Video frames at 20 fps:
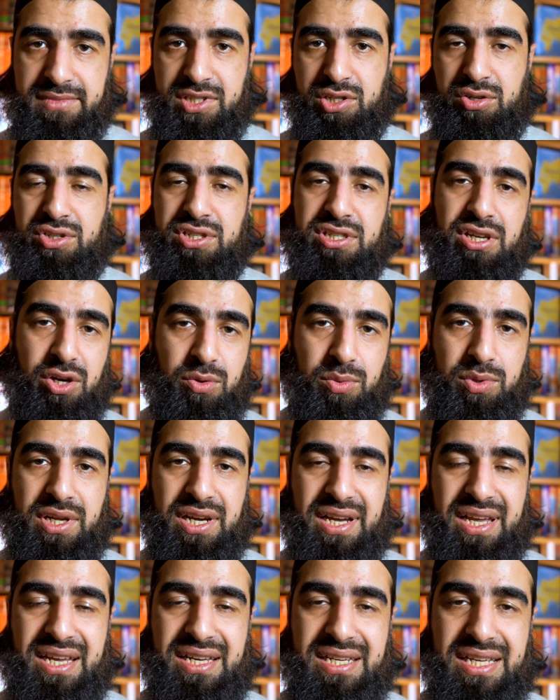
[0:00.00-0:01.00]
So
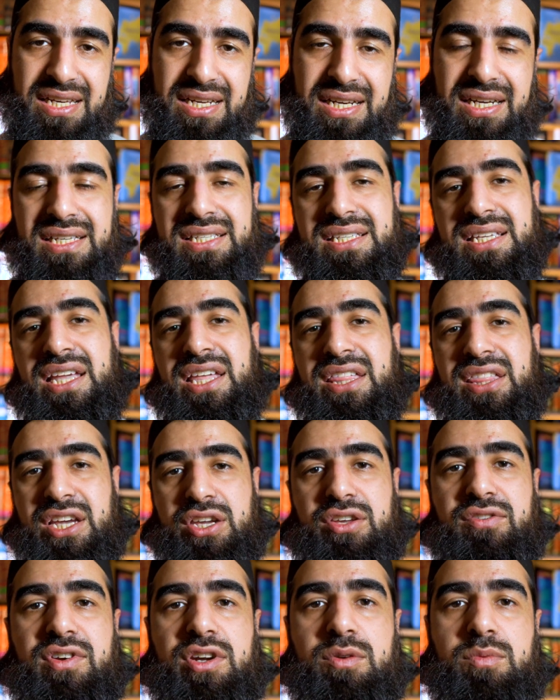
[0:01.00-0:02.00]
jazakumullah khair again, guys.
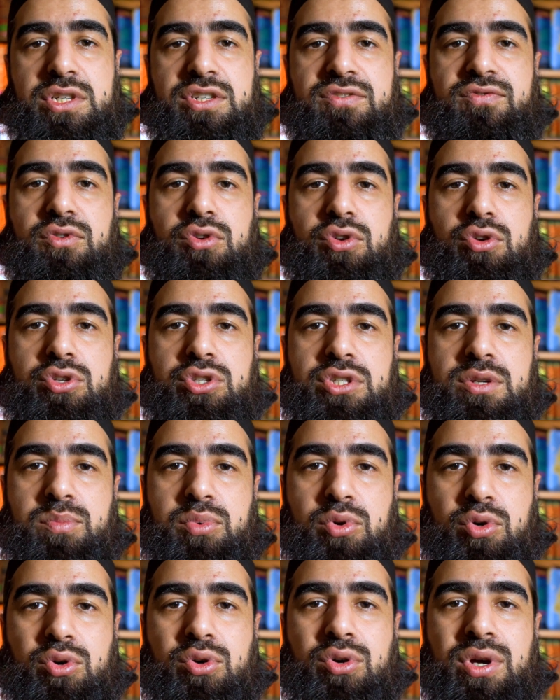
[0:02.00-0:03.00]
Thank you very much for your
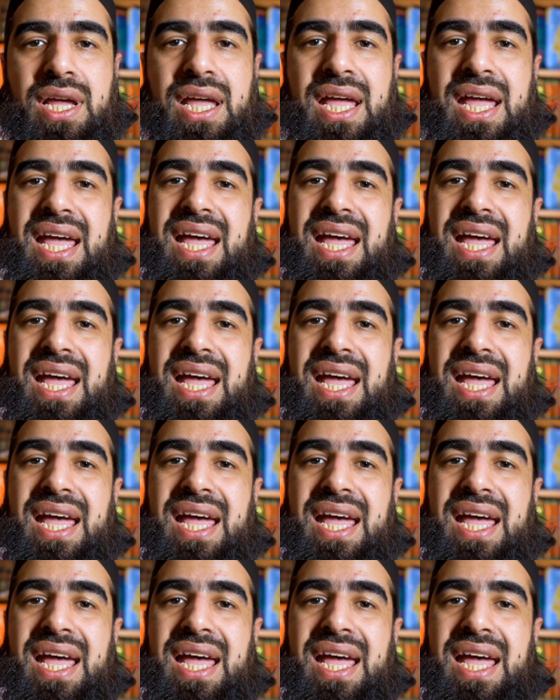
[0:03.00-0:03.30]
support.